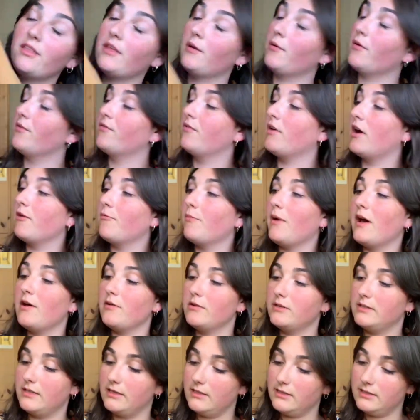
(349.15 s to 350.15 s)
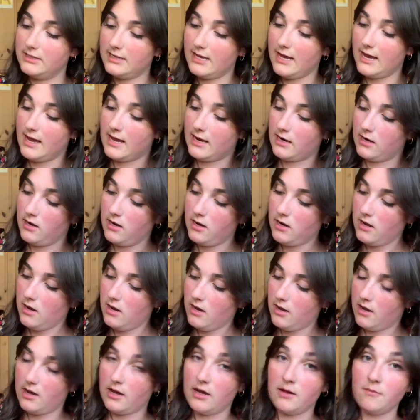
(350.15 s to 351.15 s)
They were £5, they're 10.
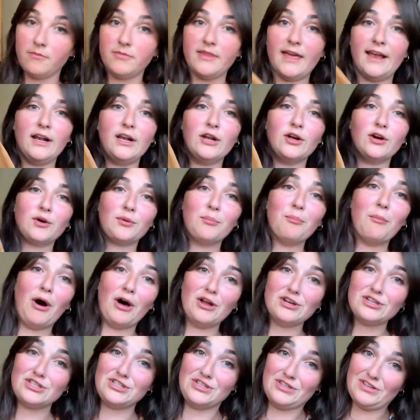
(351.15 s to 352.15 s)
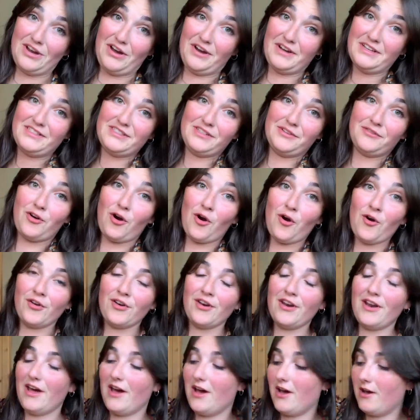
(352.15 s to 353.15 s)
They look much nicer
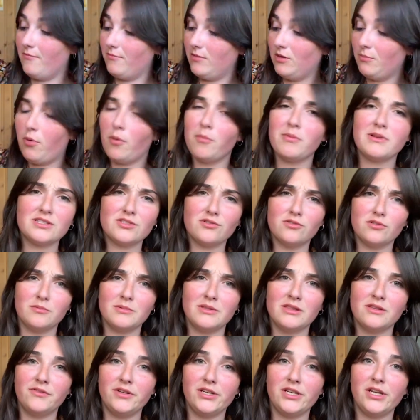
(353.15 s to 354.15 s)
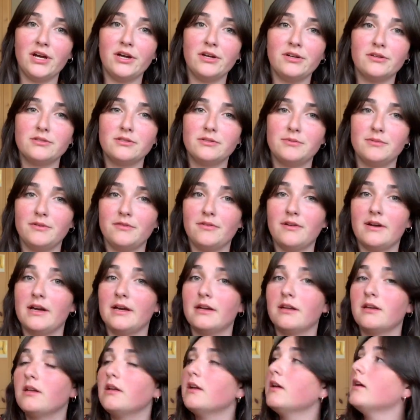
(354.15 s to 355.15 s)
on. You probably saw them in the video, to be fair.